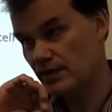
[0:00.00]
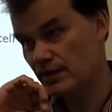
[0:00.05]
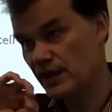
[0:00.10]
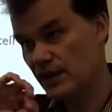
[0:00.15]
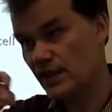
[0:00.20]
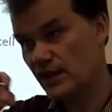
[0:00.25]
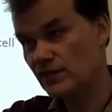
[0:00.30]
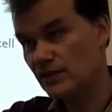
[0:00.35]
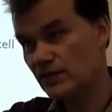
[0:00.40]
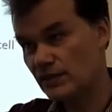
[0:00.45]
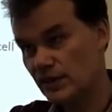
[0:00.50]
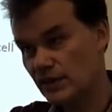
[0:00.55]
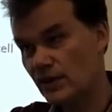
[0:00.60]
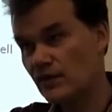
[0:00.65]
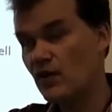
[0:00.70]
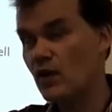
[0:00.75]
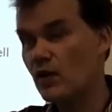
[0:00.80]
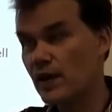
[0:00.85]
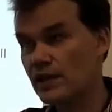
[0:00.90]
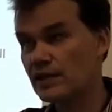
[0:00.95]

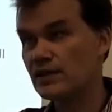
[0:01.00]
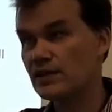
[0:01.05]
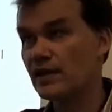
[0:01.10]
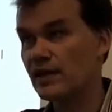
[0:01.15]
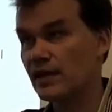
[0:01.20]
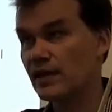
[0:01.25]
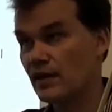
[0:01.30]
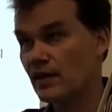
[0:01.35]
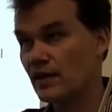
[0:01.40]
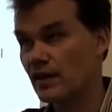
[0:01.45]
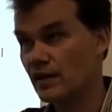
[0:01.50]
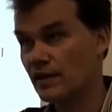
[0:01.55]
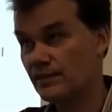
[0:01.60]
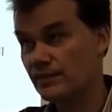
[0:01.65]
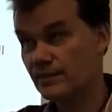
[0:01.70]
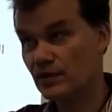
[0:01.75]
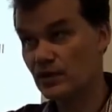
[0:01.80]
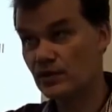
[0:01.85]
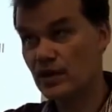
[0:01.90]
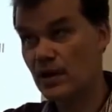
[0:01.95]
zero
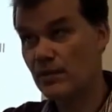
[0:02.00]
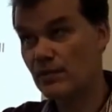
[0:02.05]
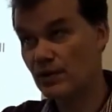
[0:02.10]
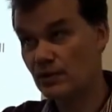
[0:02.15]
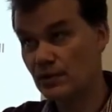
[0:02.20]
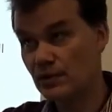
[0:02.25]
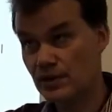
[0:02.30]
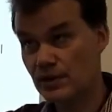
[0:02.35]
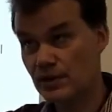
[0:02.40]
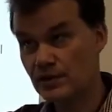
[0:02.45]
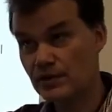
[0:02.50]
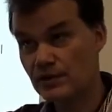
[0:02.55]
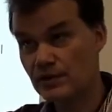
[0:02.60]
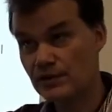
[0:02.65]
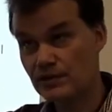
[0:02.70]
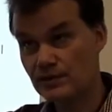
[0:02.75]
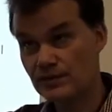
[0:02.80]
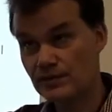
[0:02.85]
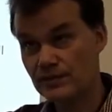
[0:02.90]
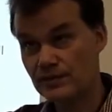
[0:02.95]
SINR to some
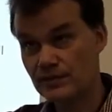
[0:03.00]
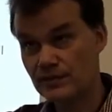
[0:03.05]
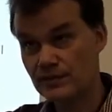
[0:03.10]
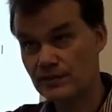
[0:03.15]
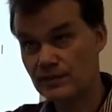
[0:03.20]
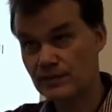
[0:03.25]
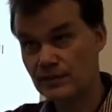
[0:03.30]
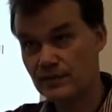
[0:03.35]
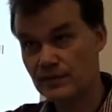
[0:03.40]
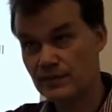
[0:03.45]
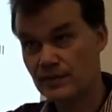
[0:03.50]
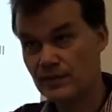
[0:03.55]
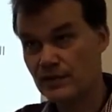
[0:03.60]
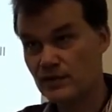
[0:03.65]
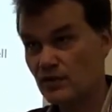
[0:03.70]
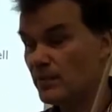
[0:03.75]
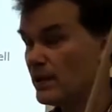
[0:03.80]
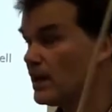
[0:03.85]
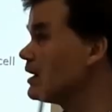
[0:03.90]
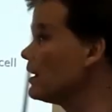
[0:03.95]
users.
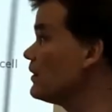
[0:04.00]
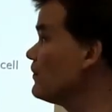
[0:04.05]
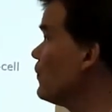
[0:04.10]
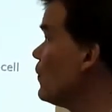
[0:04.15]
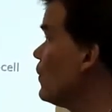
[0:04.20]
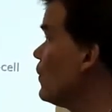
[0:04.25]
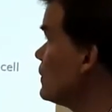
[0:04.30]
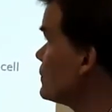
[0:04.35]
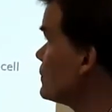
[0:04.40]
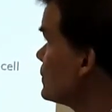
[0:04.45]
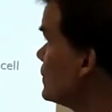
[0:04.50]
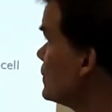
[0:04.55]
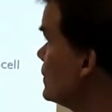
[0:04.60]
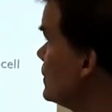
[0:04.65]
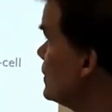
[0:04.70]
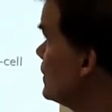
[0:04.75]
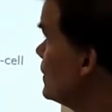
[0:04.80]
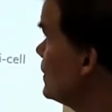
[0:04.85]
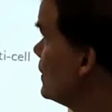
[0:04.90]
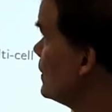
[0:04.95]
By
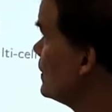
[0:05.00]
default,